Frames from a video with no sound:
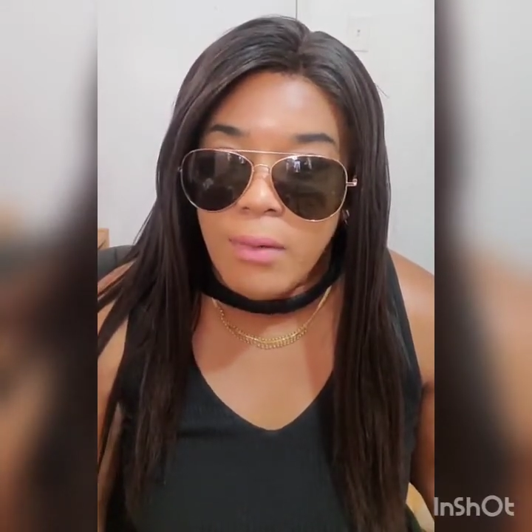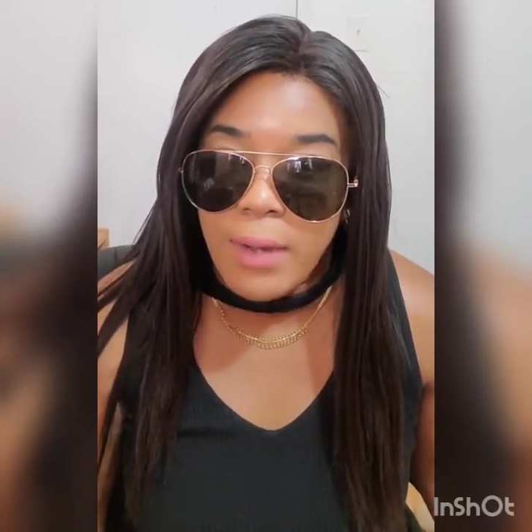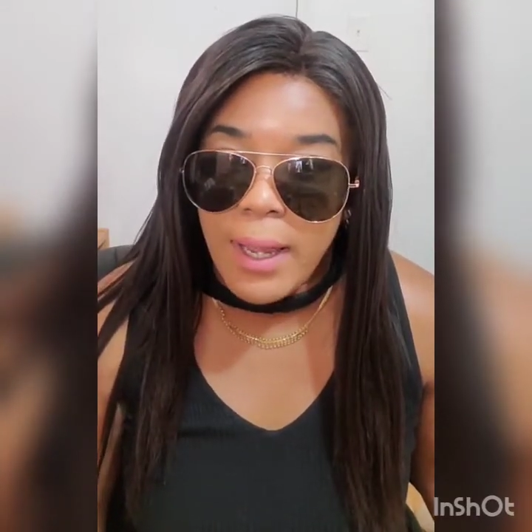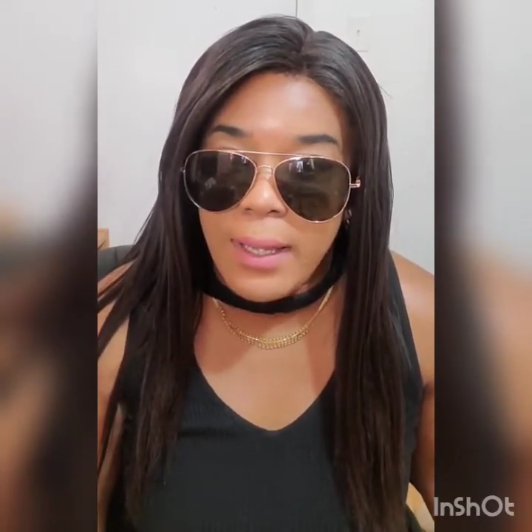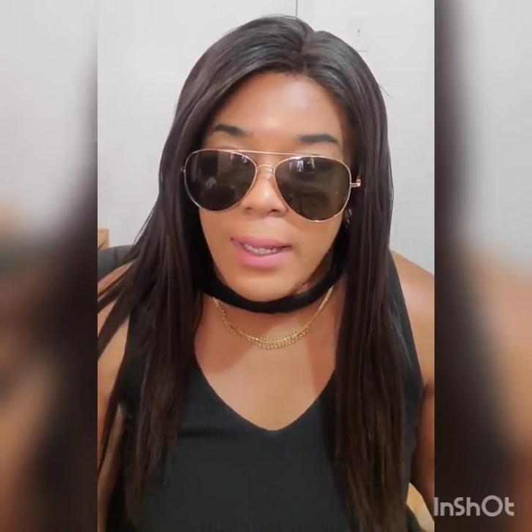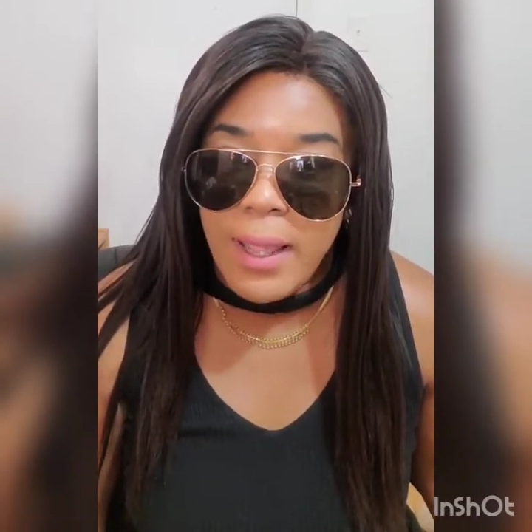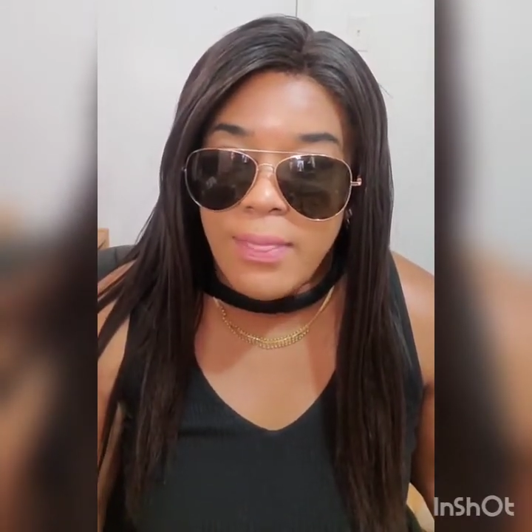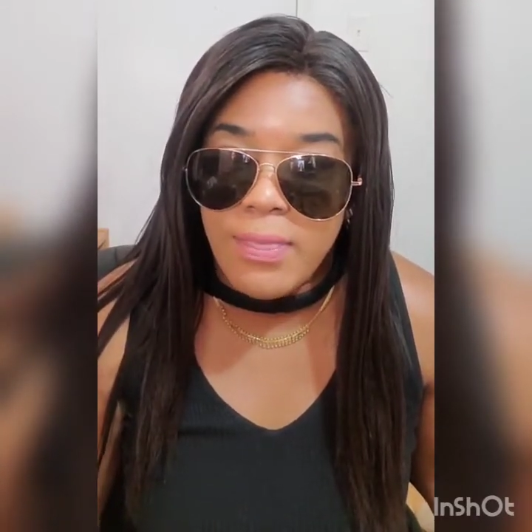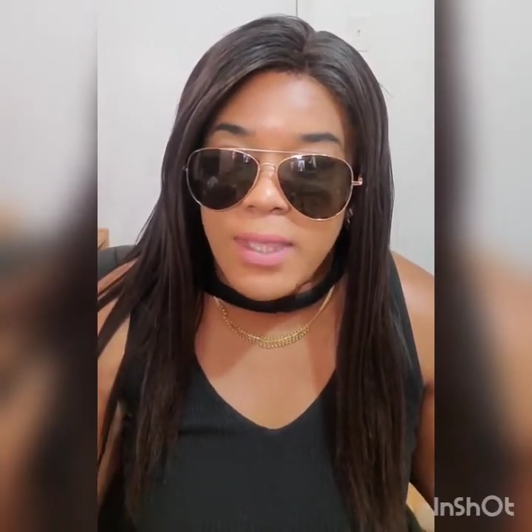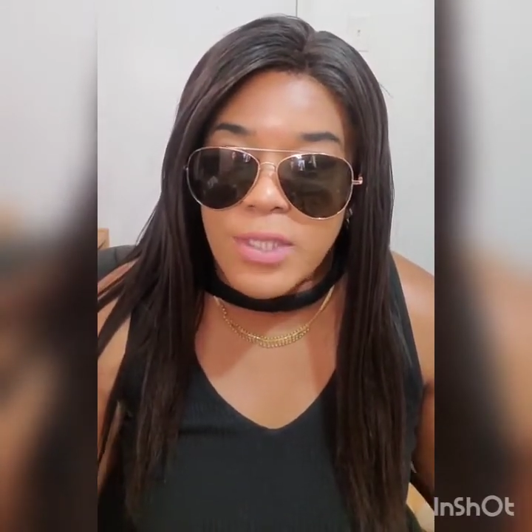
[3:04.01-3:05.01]
right
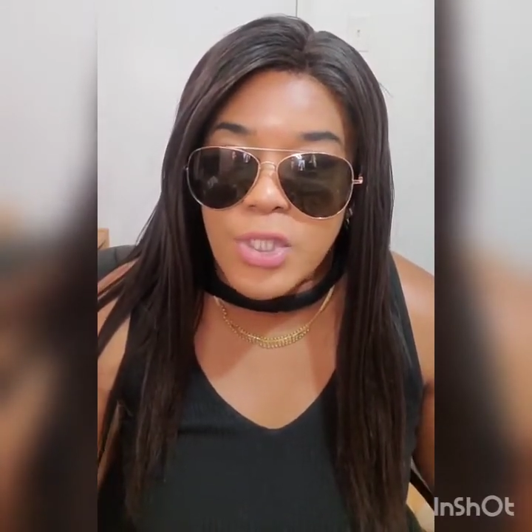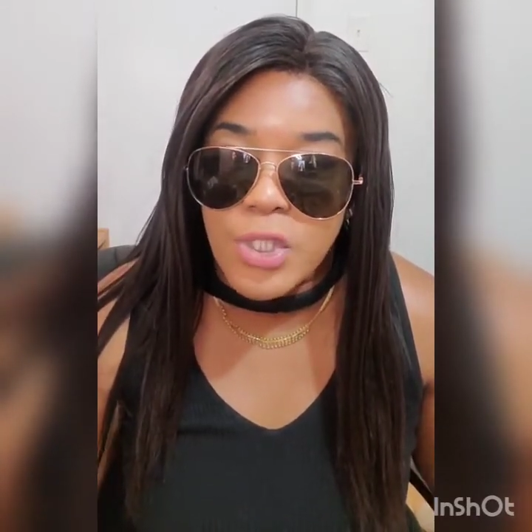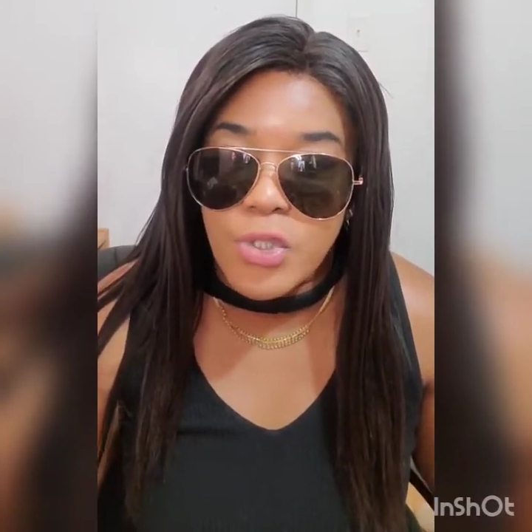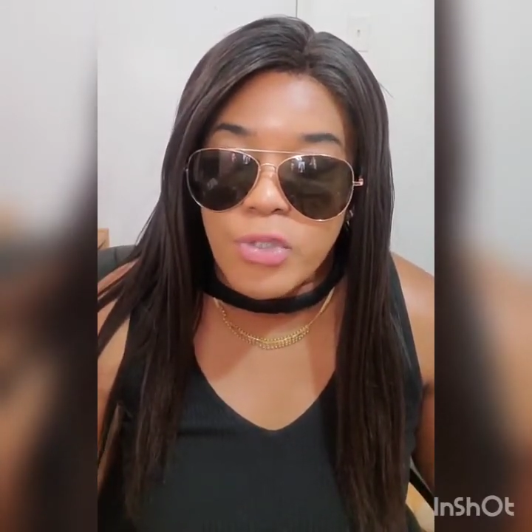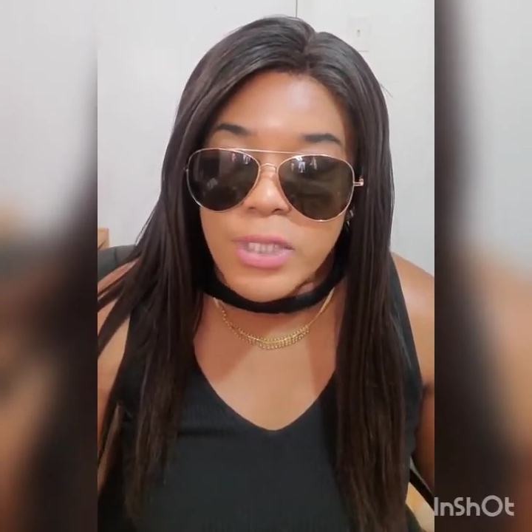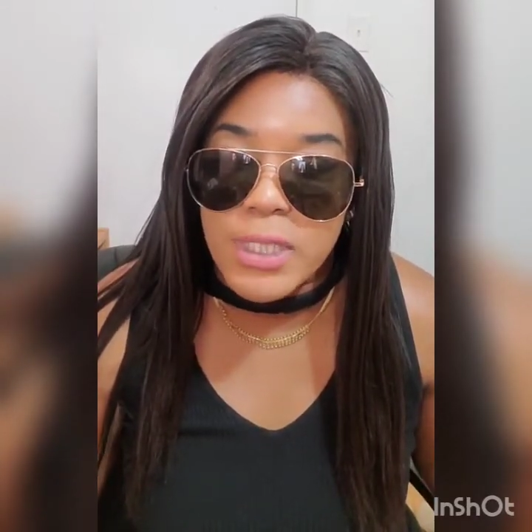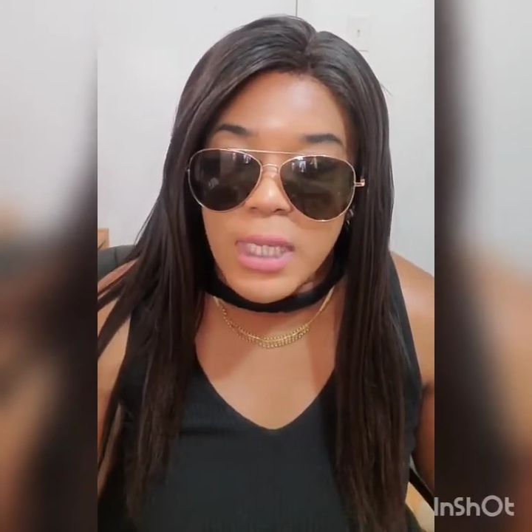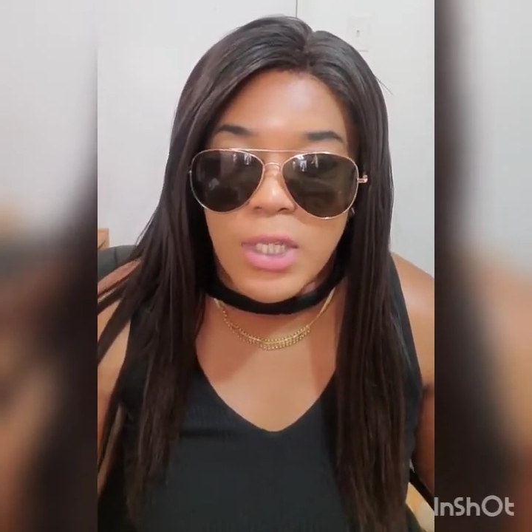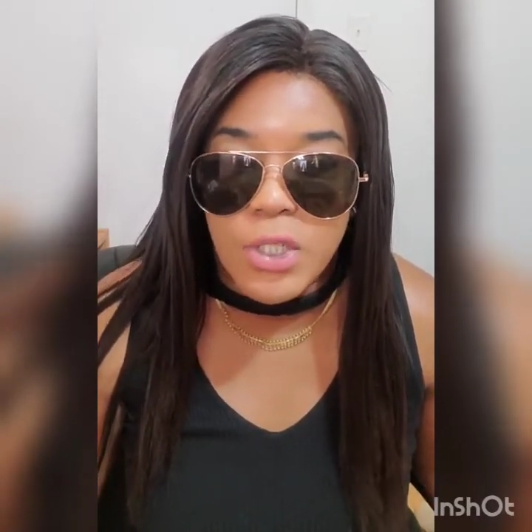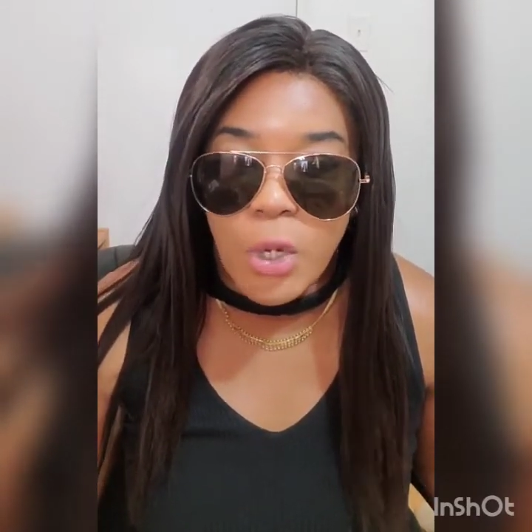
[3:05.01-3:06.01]
in this
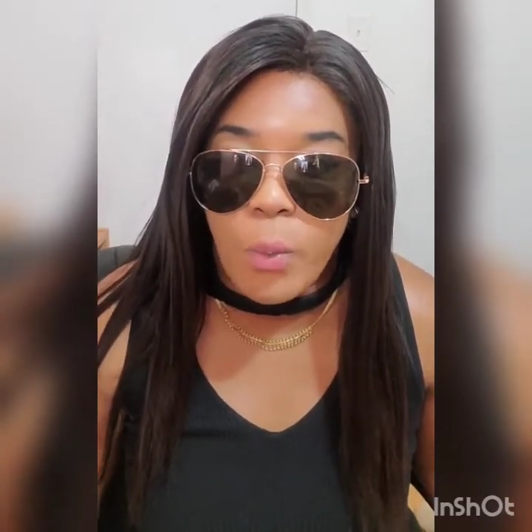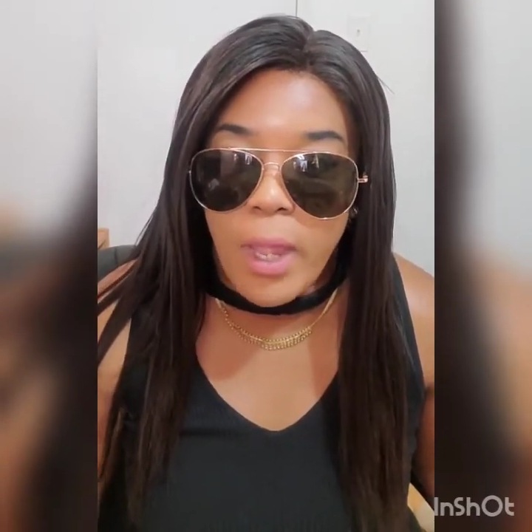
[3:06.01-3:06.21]
strategic